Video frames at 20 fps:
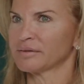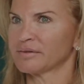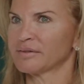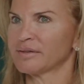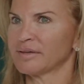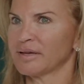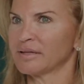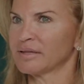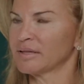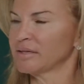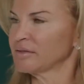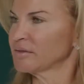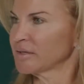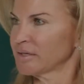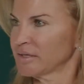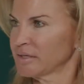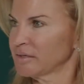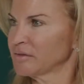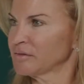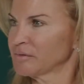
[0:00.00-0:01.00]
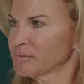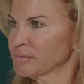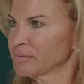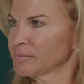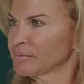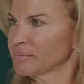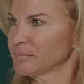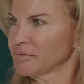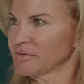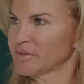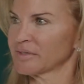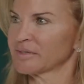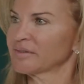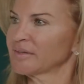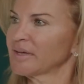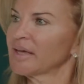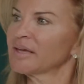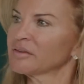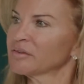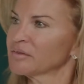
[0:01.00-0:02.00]
seeing these kids'
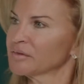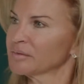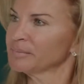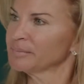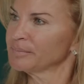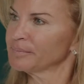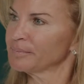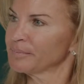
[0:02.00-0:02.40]
success,